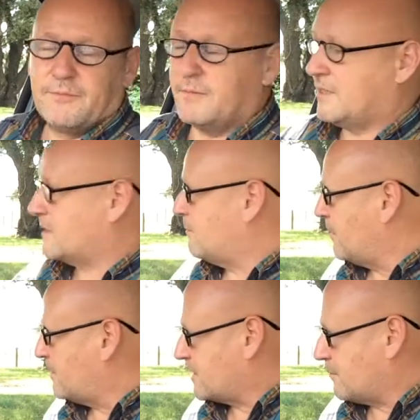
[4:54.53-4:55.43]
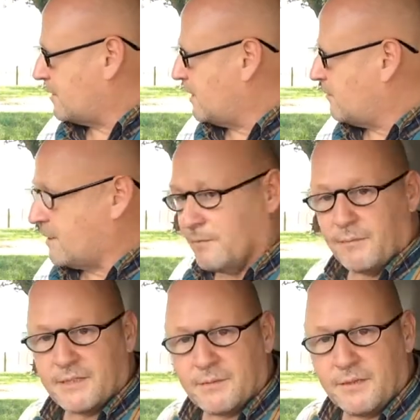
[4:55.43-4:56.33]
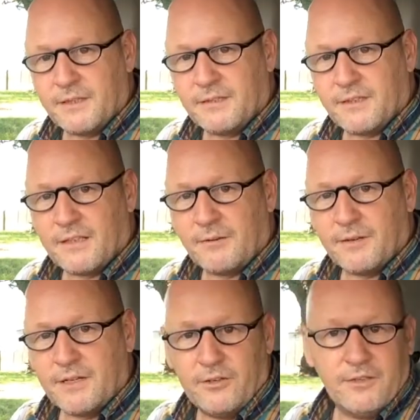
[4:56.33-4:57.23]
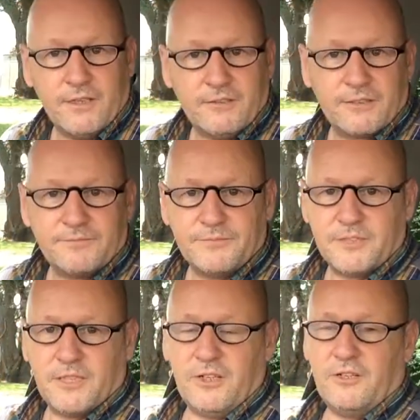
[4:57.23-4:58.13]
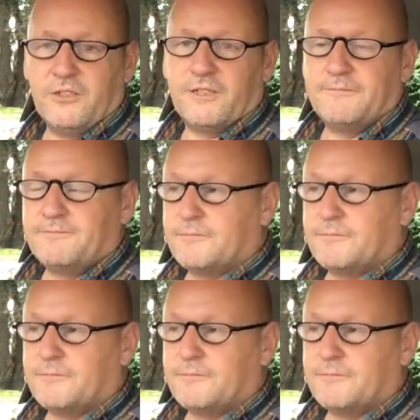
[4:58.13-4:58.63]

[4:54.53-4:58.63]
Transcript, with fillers: Because there might be something that way, there might be something that way, who knows, until you look.